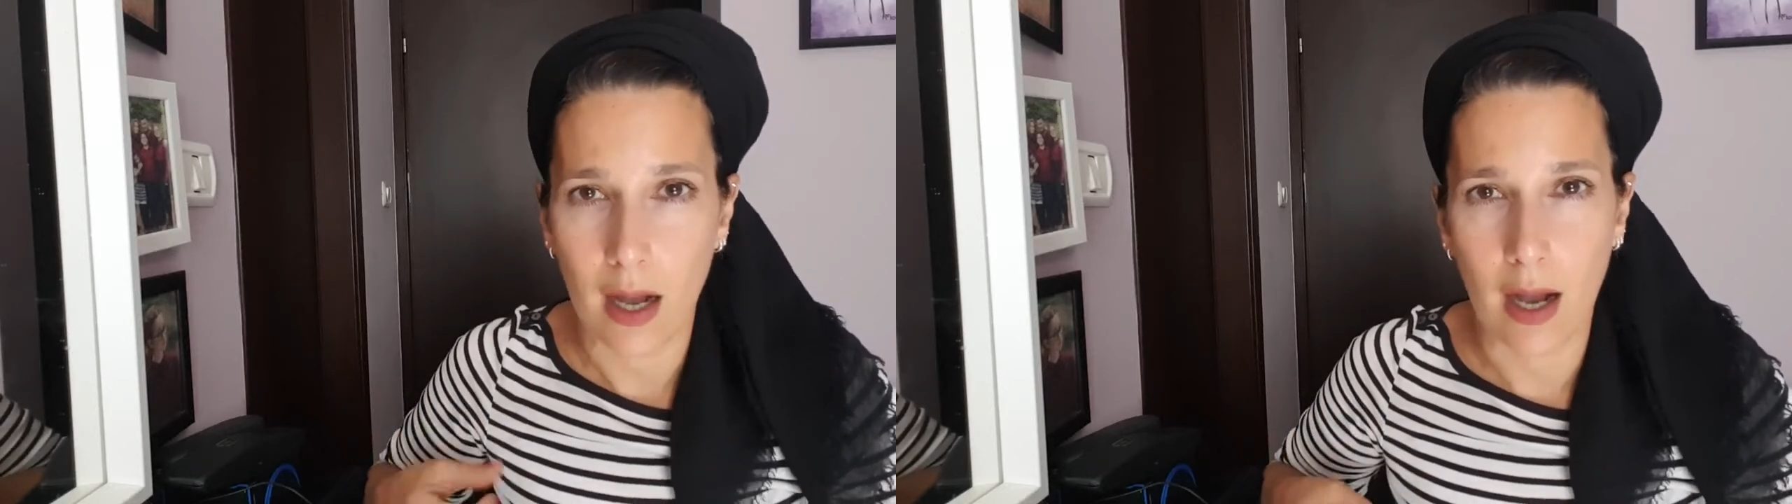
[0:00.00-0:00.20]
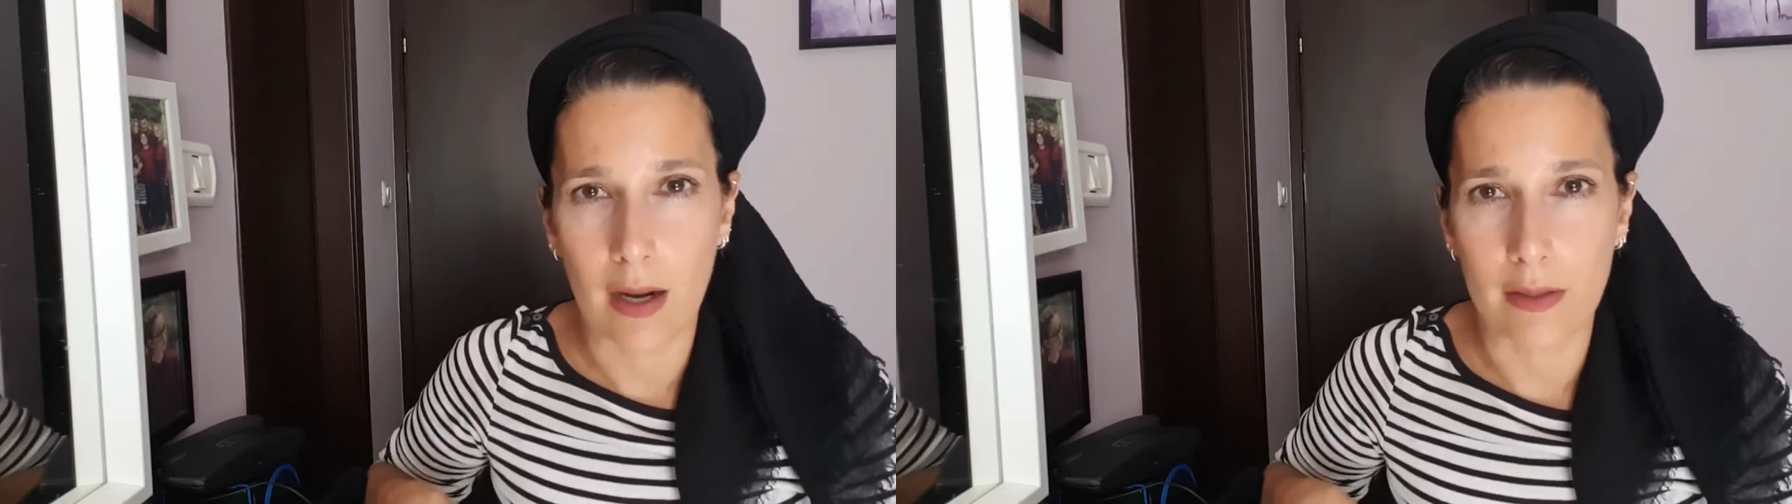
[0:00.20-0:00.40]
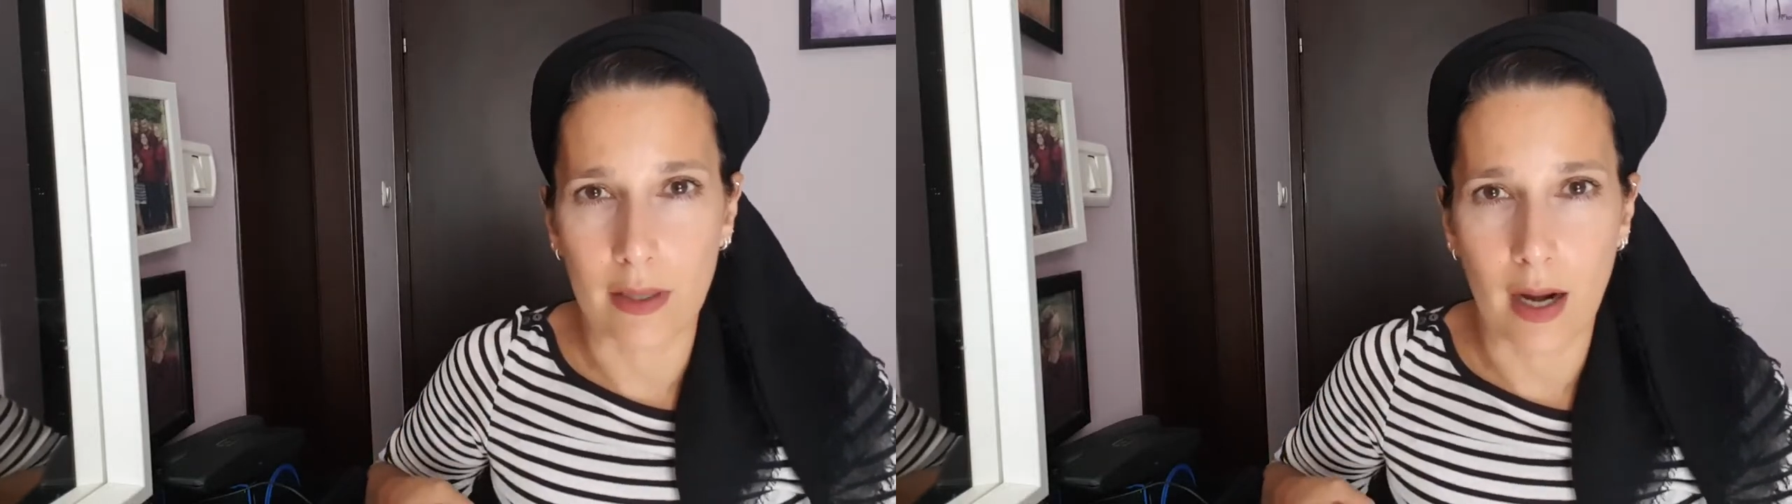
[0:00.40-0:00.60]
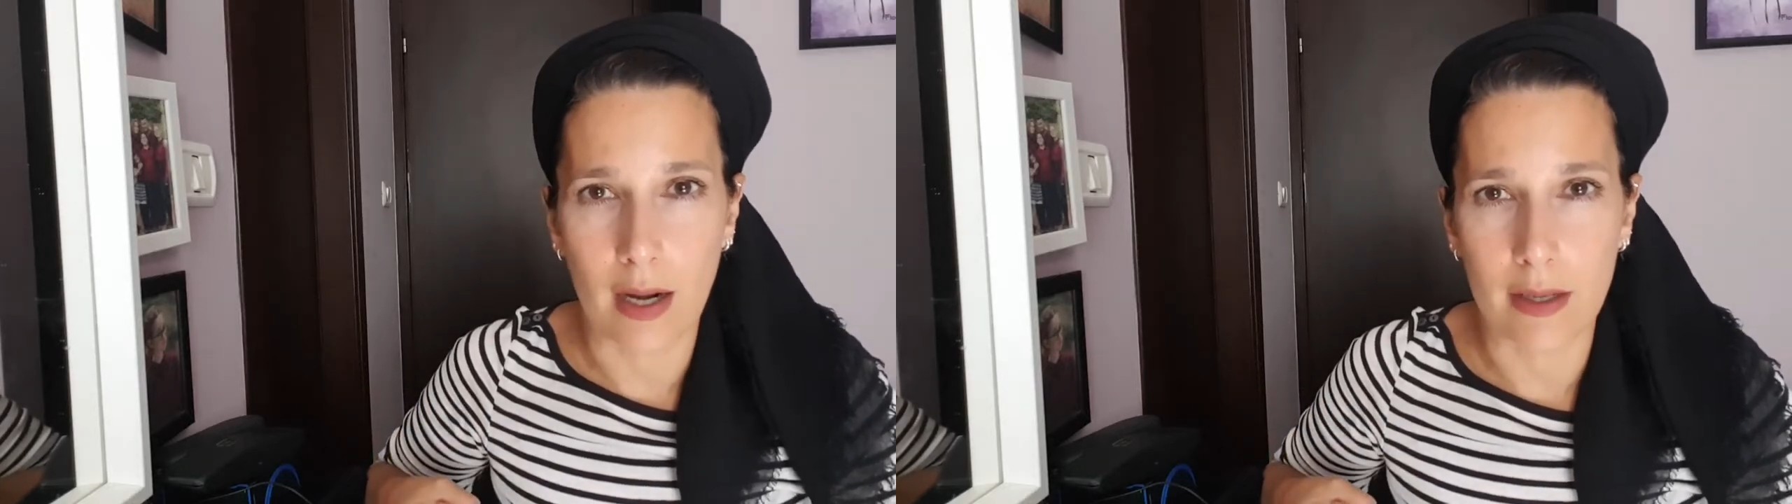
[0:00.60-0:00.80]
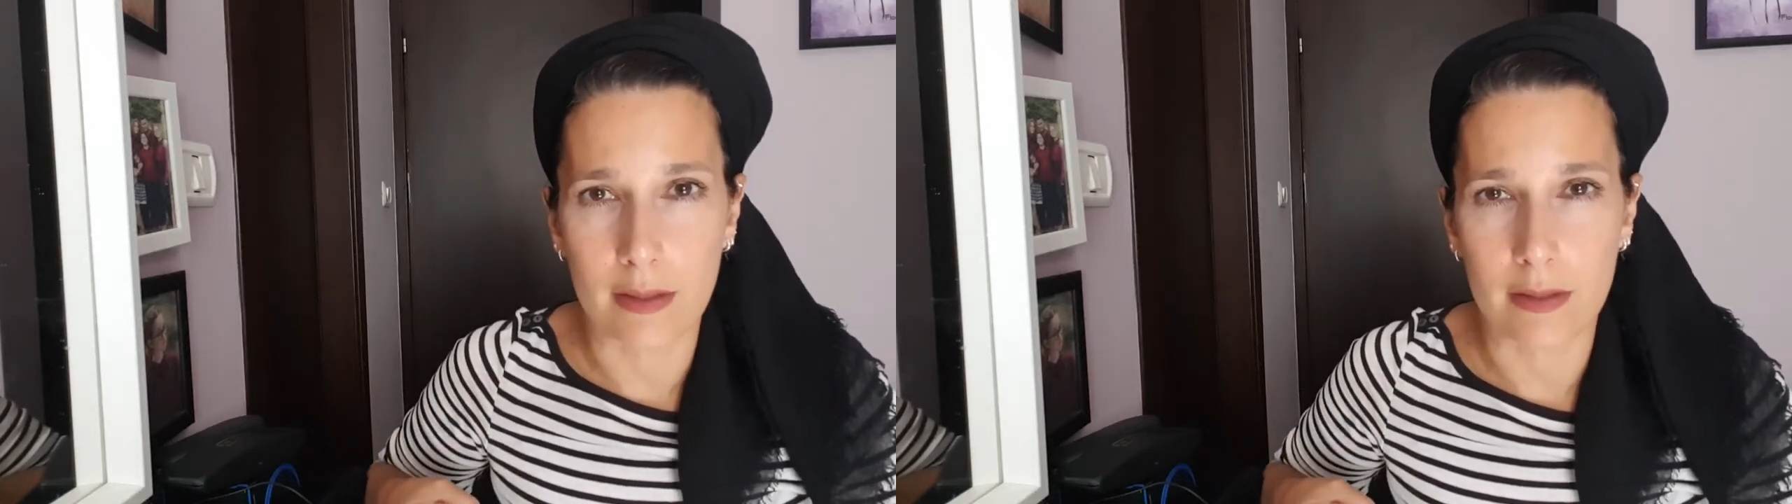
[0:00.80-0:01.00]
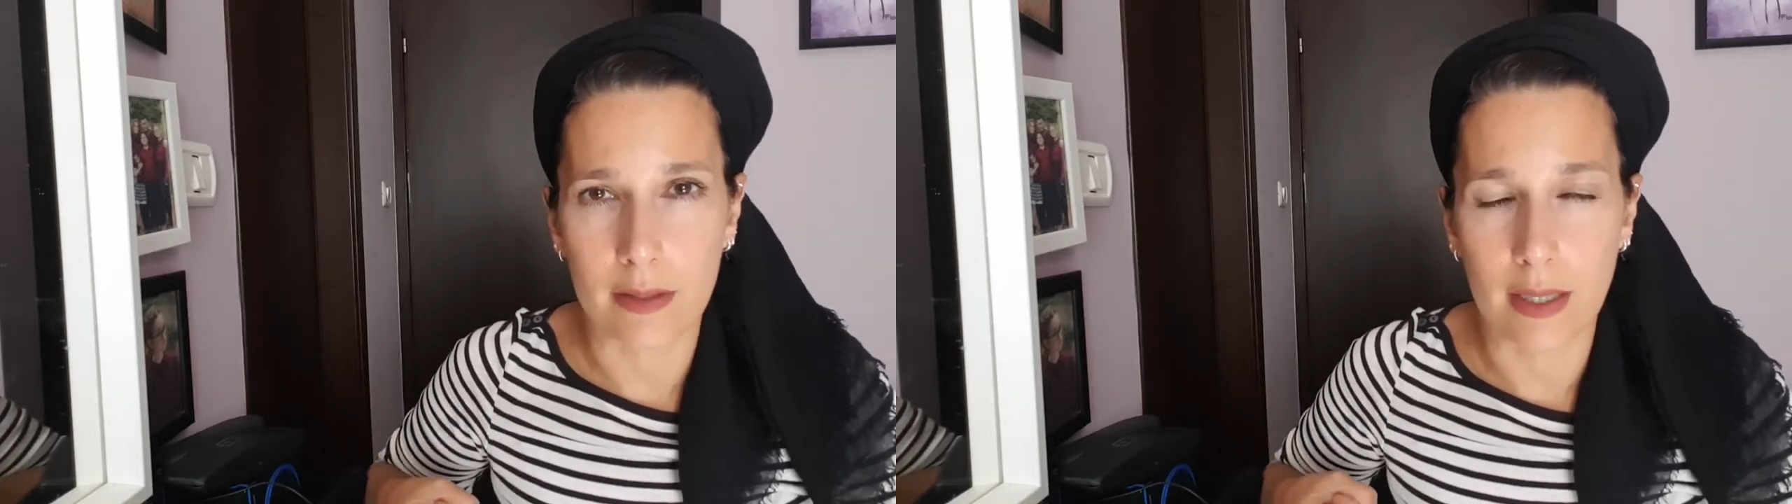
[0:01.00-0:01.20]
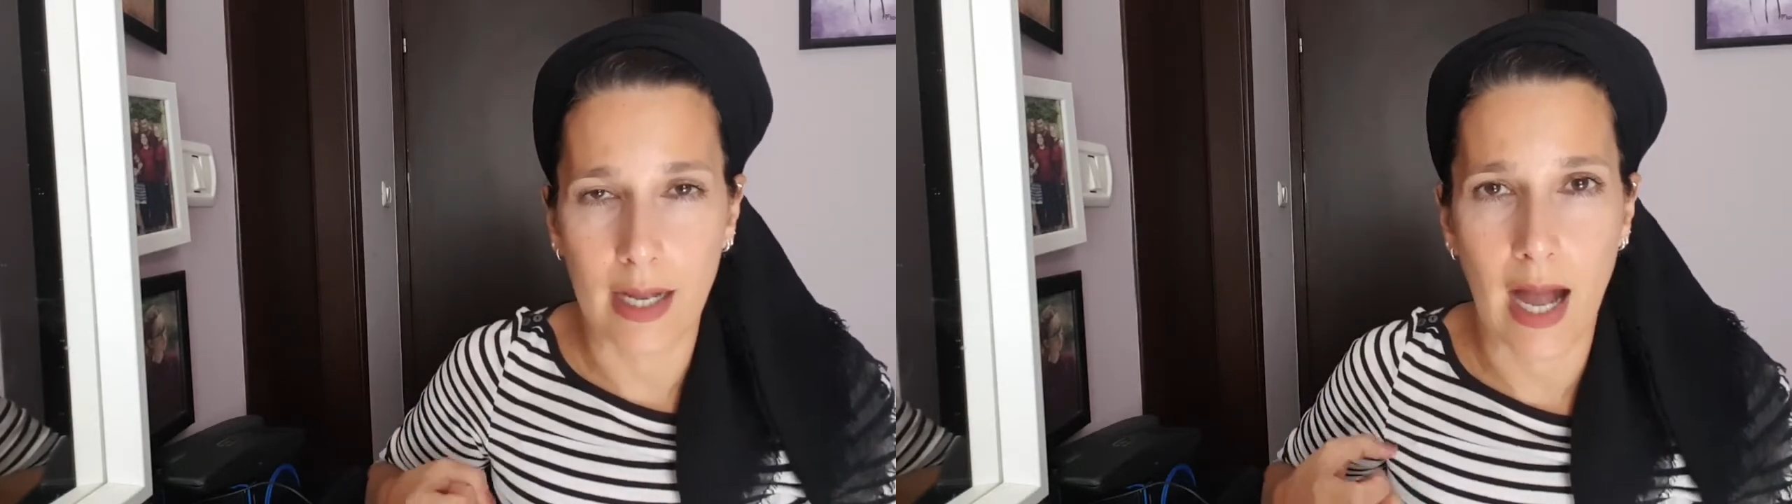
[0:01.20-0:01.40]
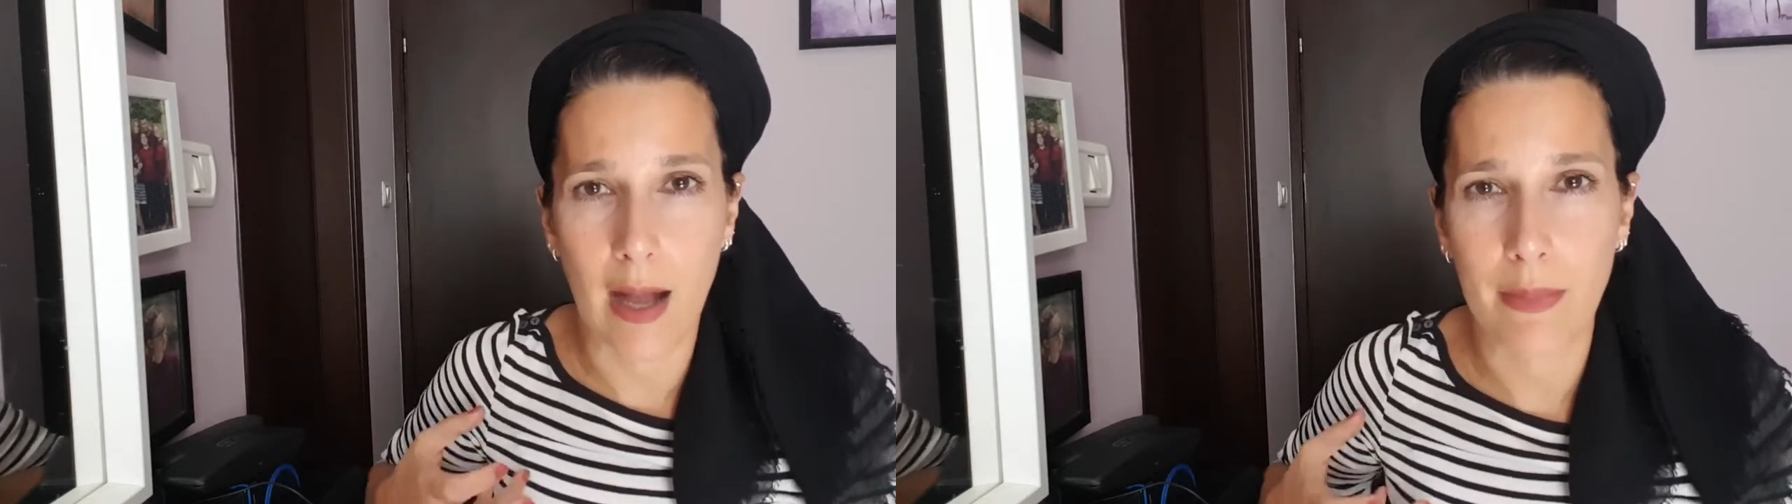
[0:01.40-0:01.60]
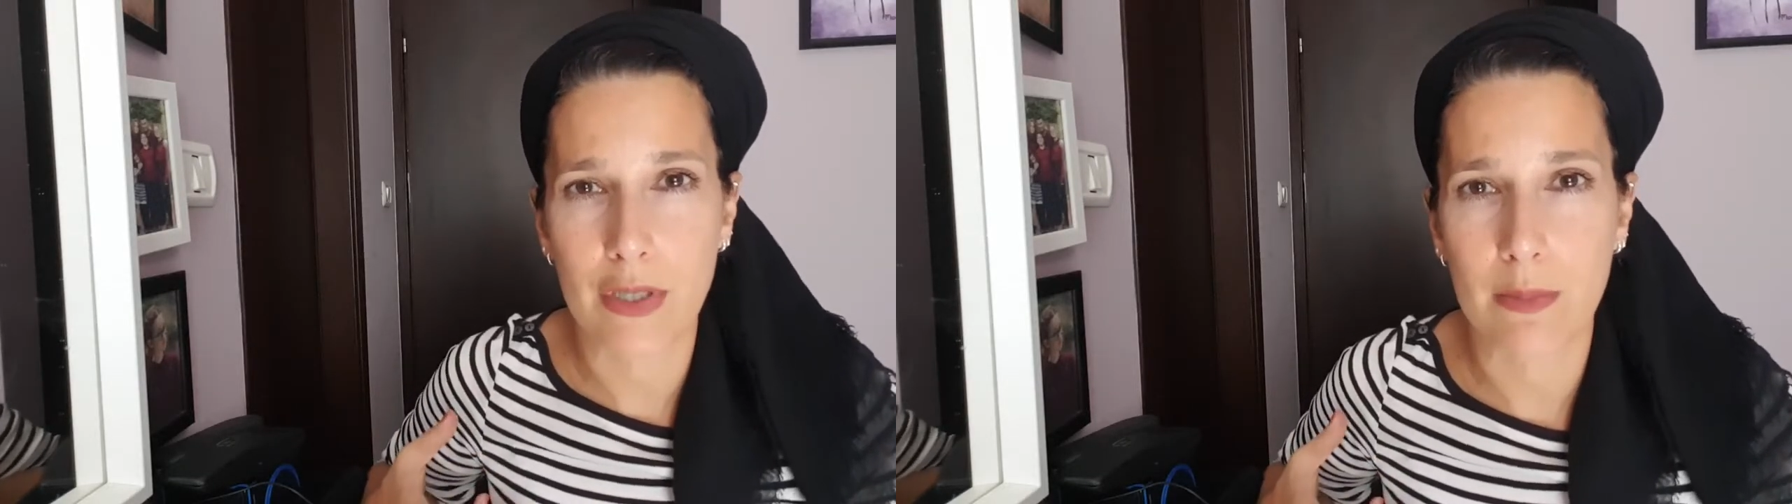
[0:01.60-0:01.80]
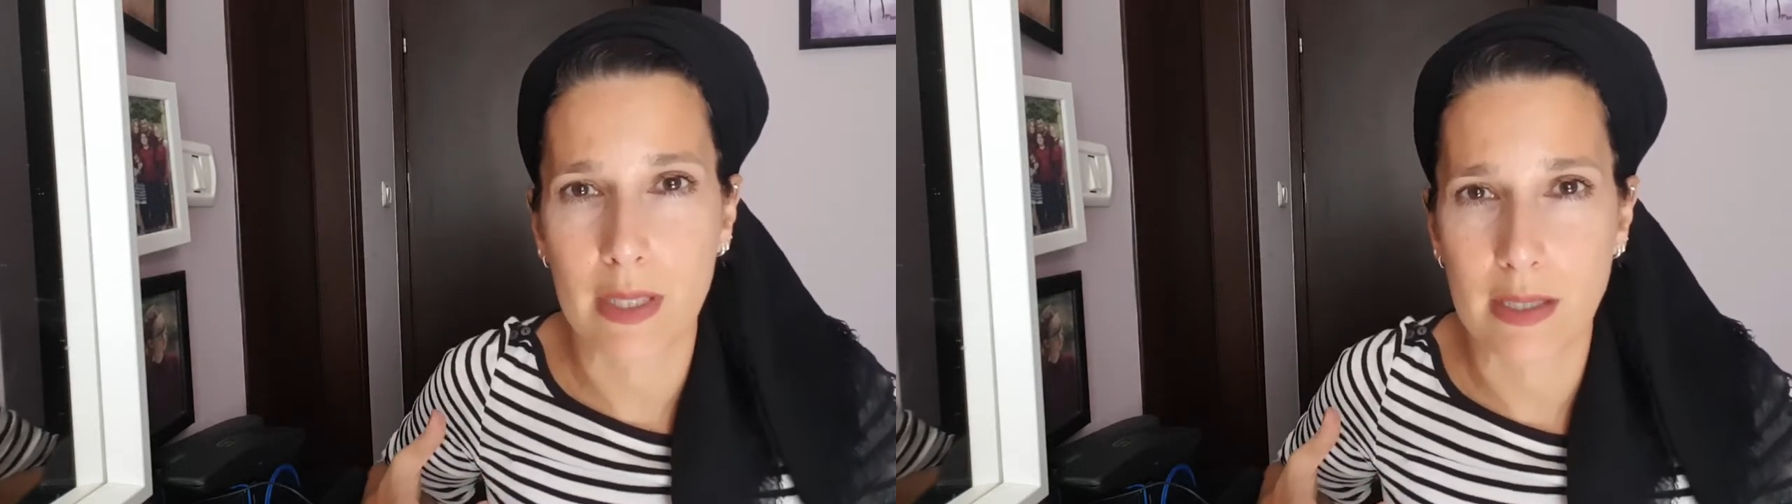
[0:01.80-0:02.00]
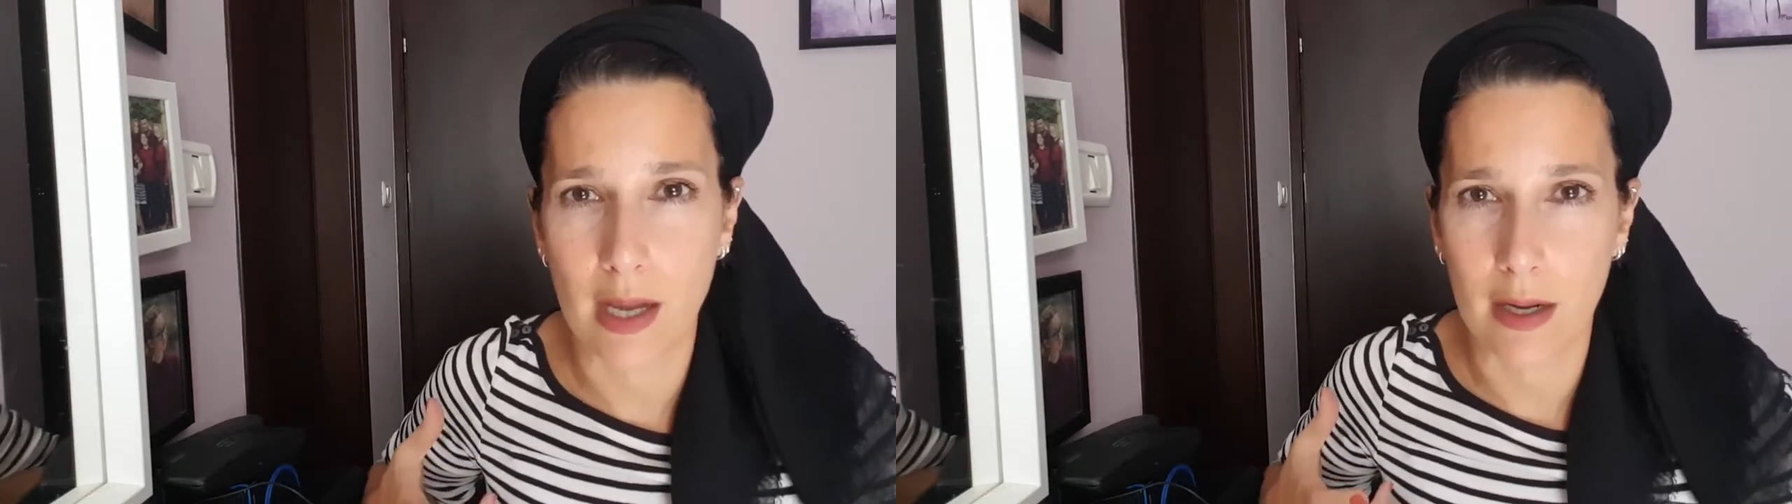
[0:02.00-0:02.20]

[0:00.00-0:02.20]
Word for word: our, our accomplishments,